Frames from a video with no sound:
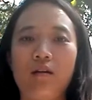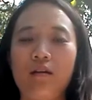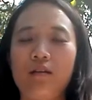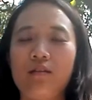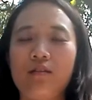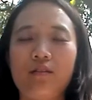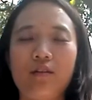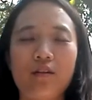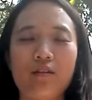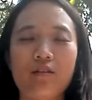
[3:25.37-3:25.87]

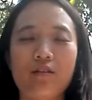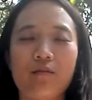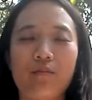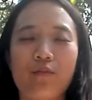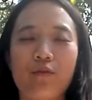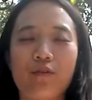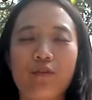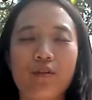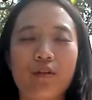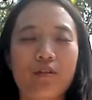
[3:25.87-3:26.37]
it's just a
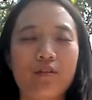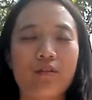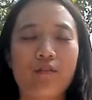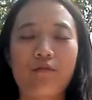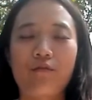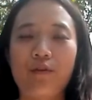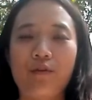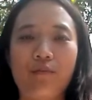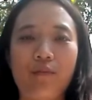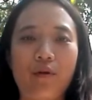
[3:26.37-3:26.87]
process of
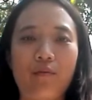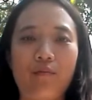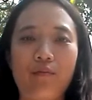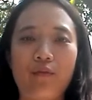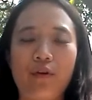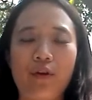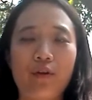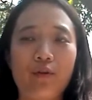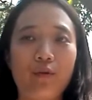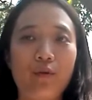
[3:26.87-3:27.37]

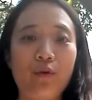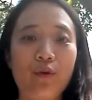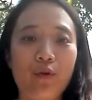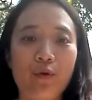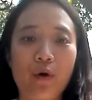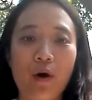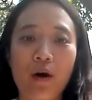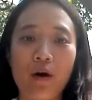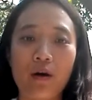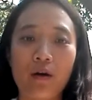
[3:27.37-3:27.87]
remembering who you
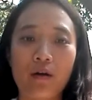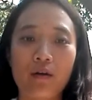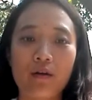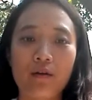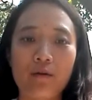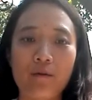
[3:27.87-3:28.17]
are.